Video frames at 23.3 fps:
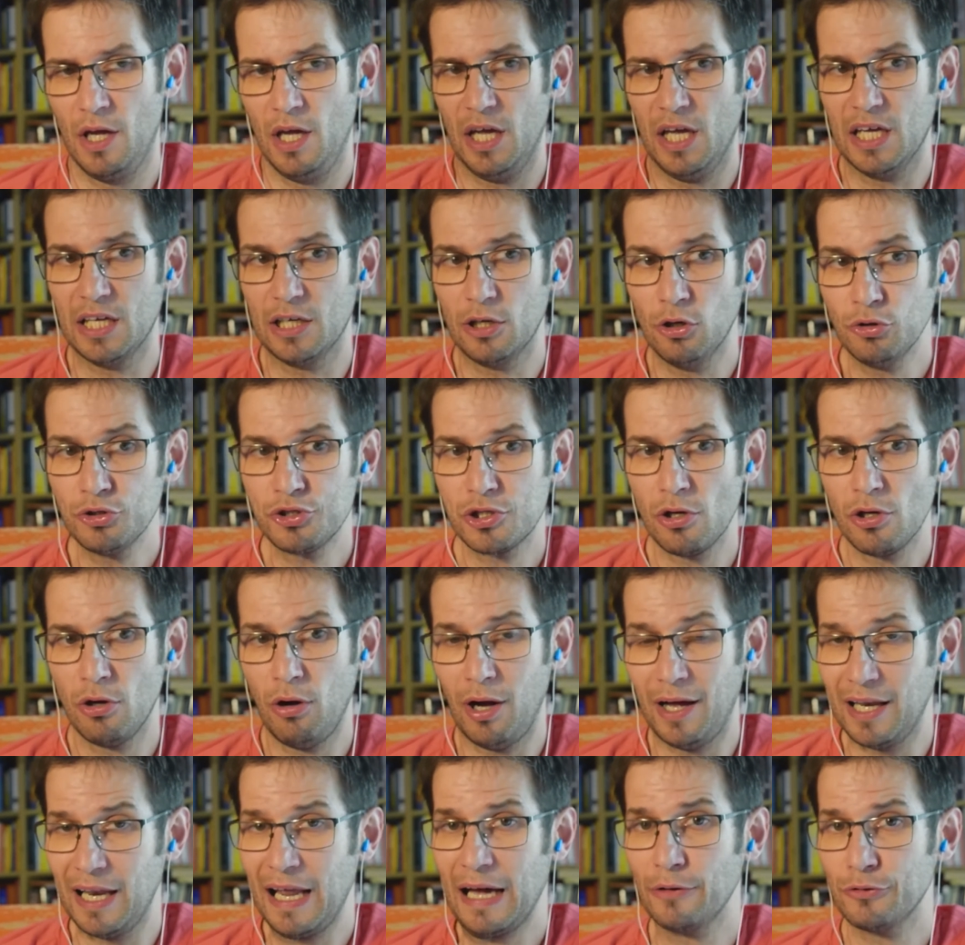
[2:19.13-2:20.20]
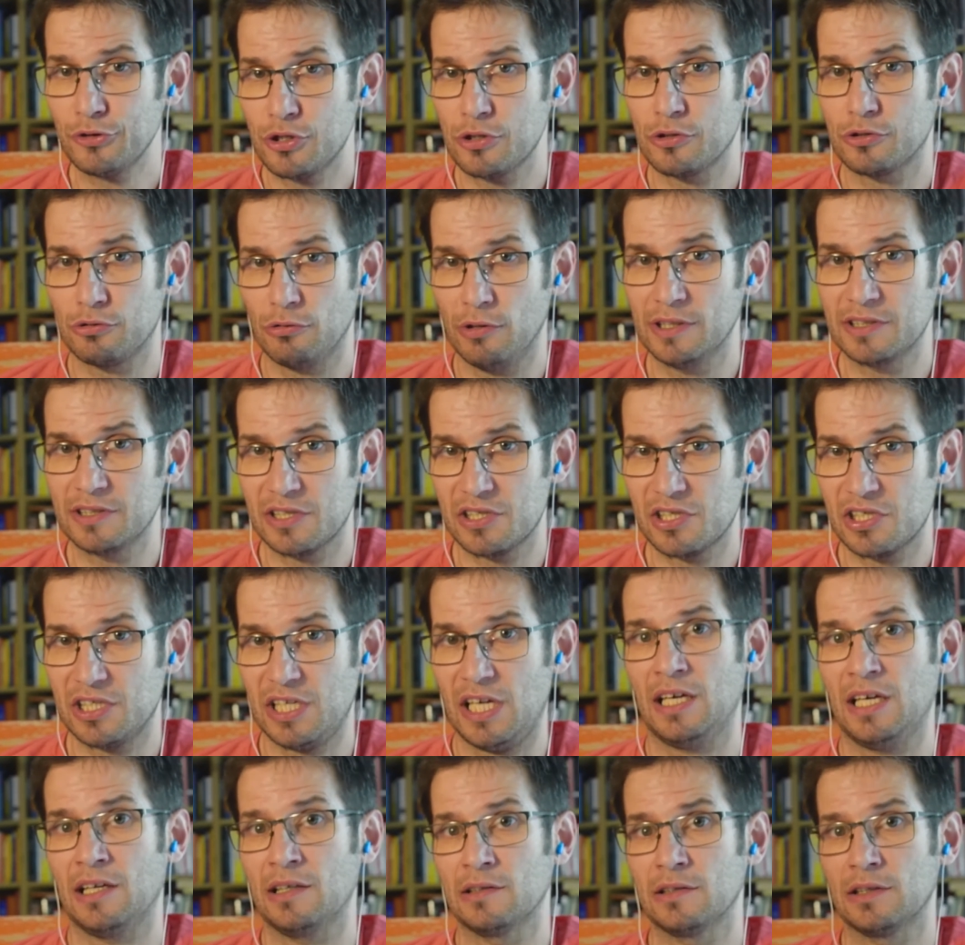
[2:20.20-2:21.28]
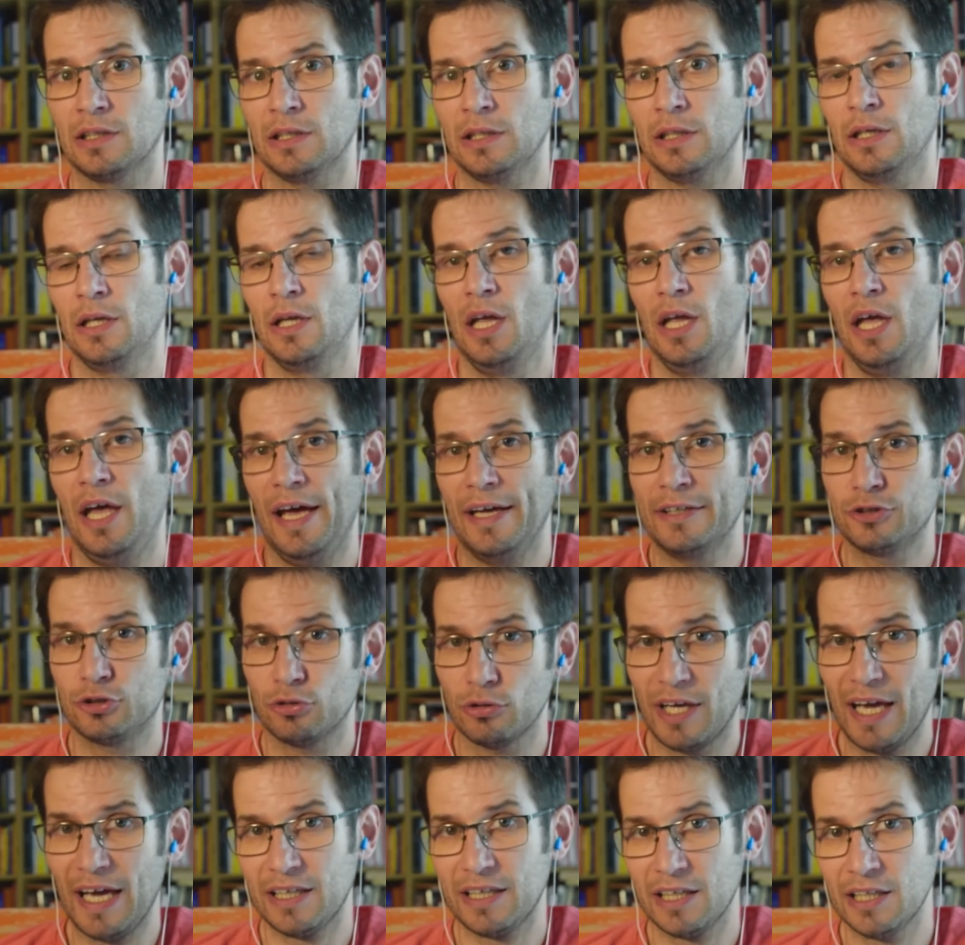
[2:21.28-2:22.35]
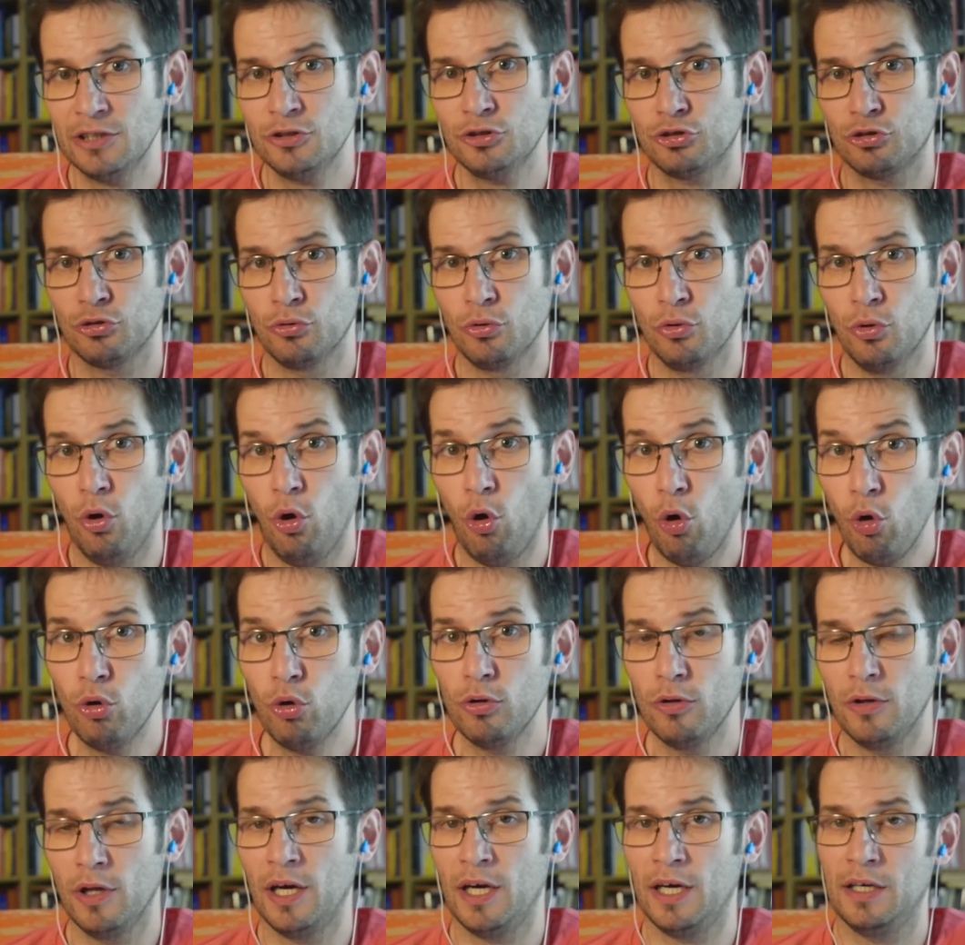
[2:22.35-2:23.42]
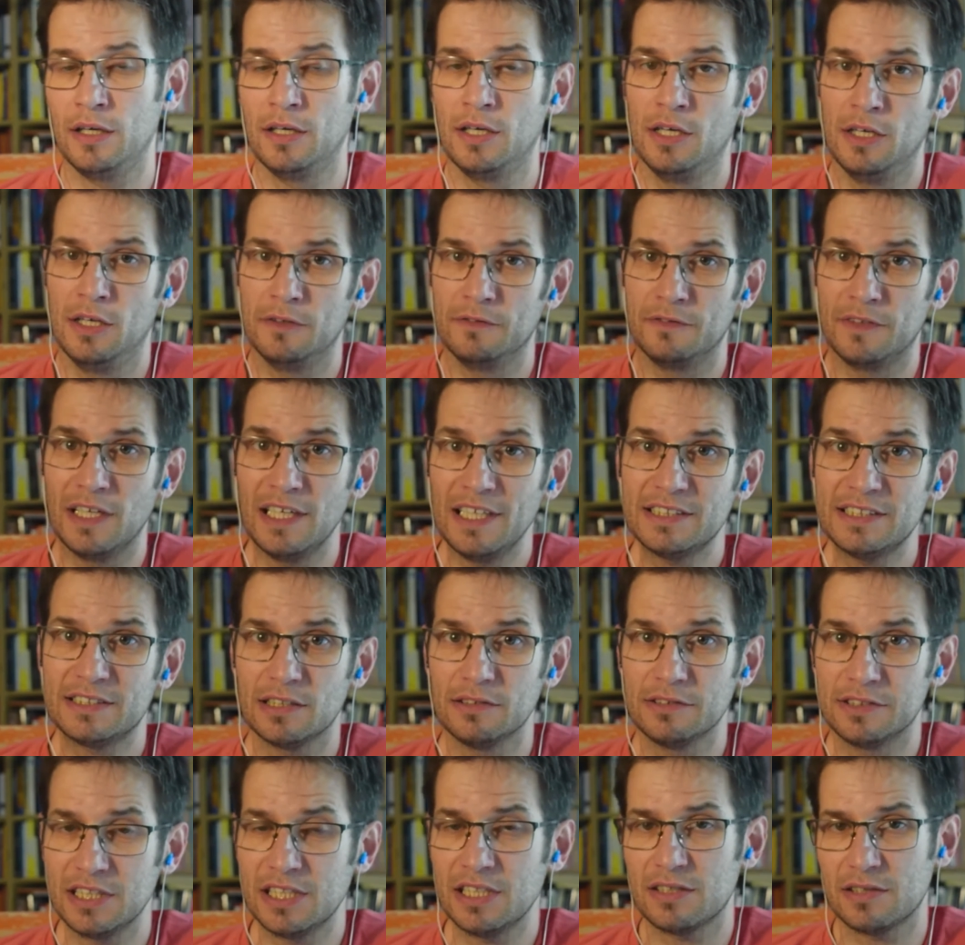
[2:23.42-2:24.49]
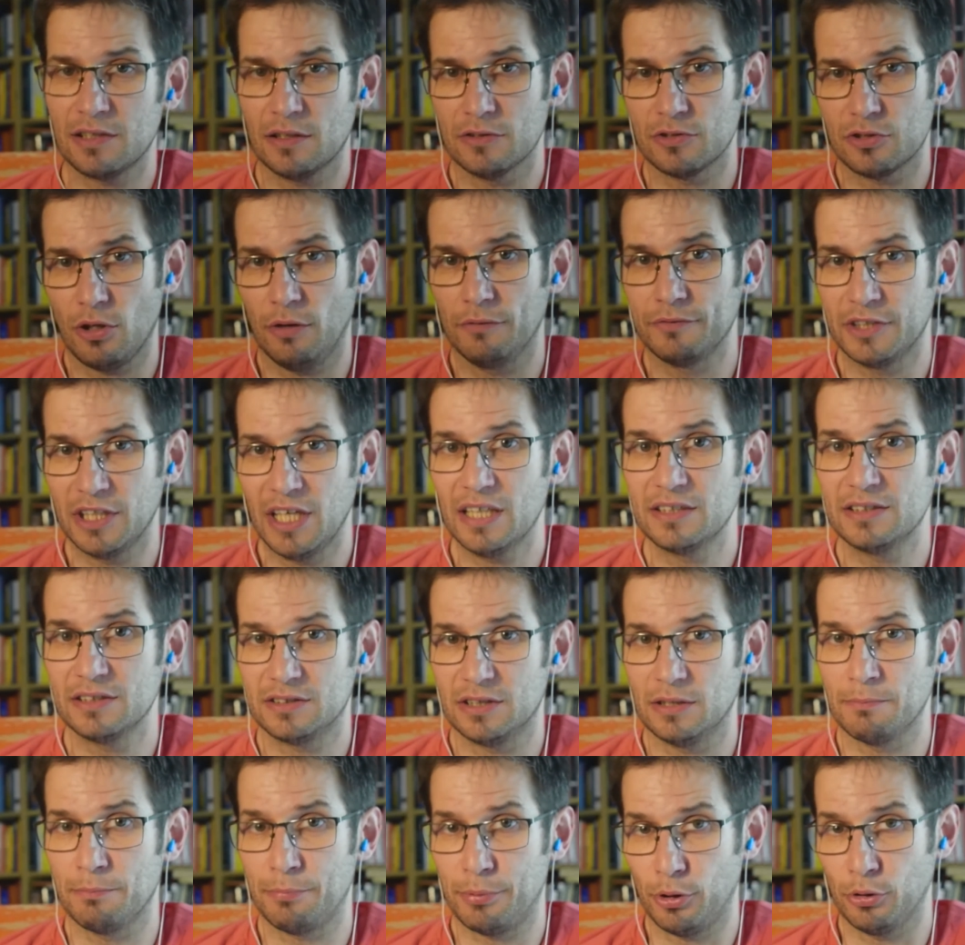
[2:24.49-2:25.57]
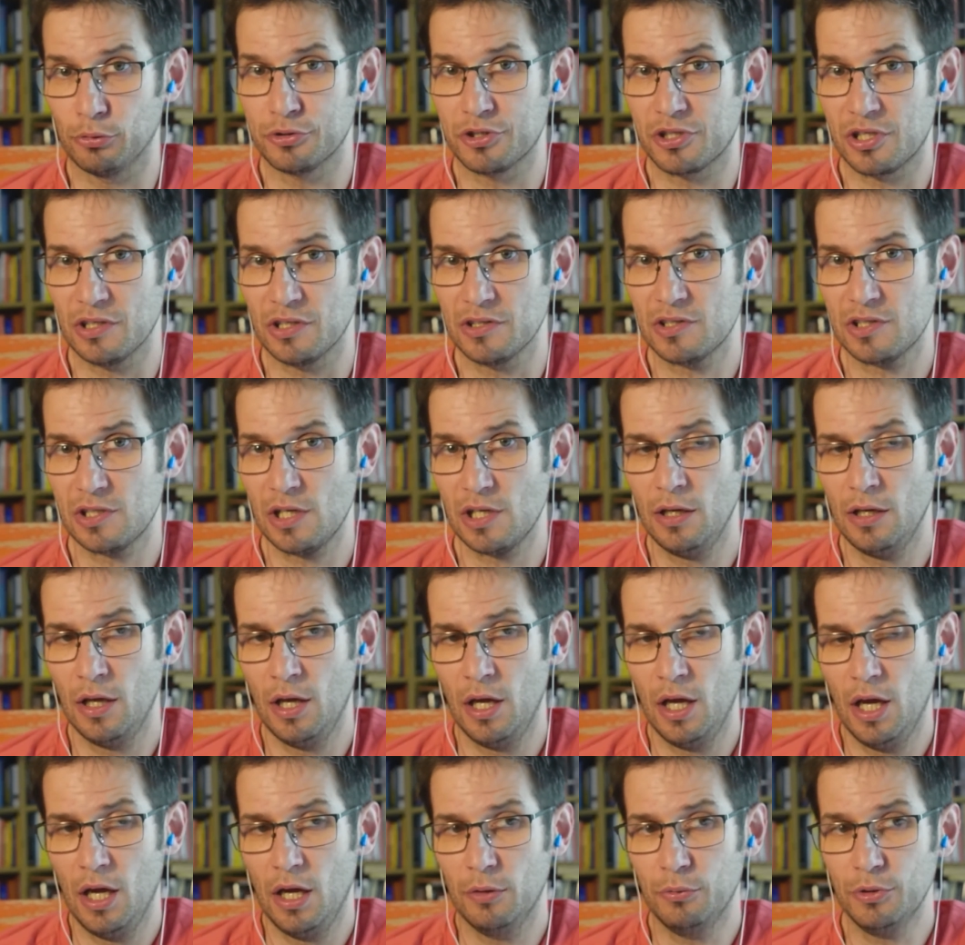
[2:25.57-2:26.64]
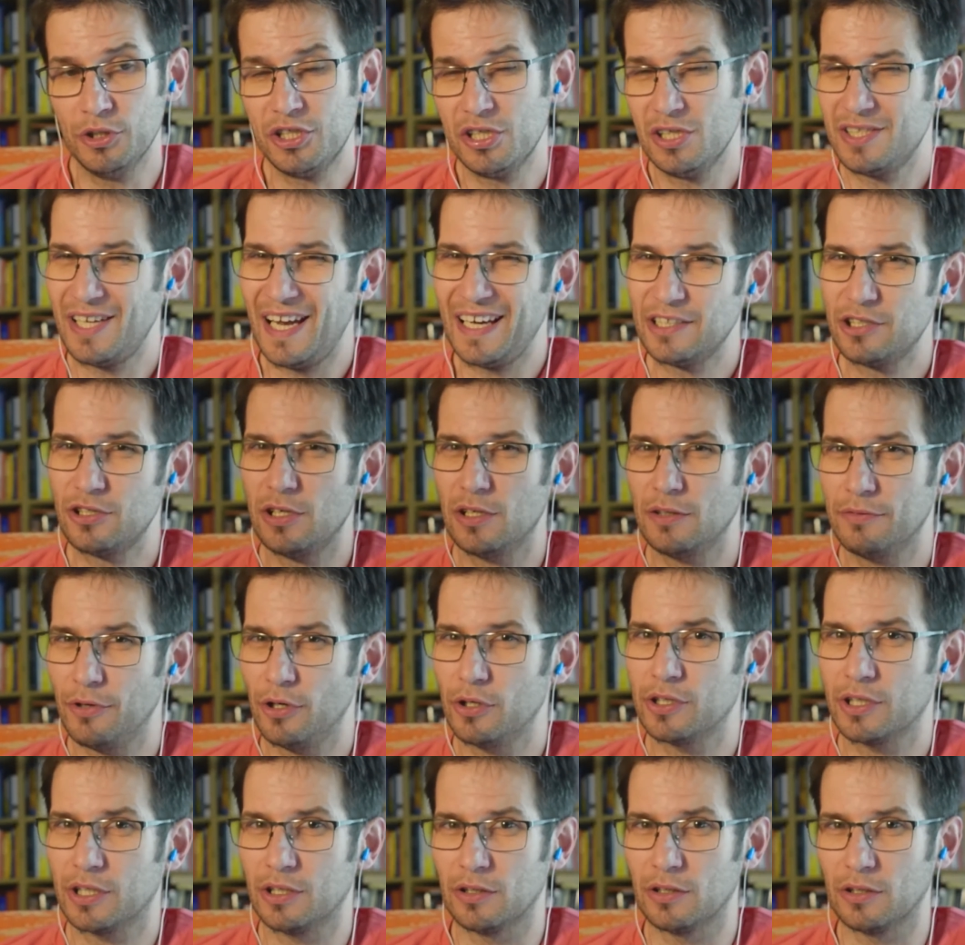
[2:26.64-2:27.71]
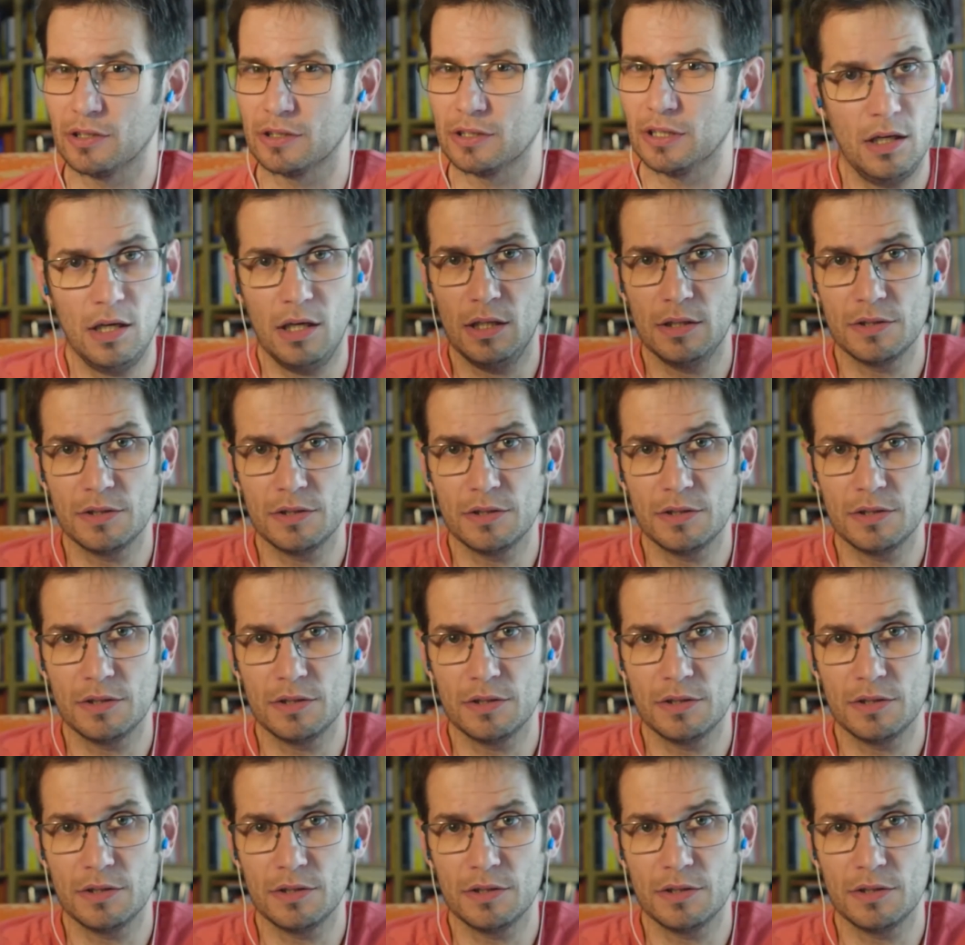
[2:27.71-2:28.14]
It also allows you to understand and to get into all the little details of the editing process, which is actually very good.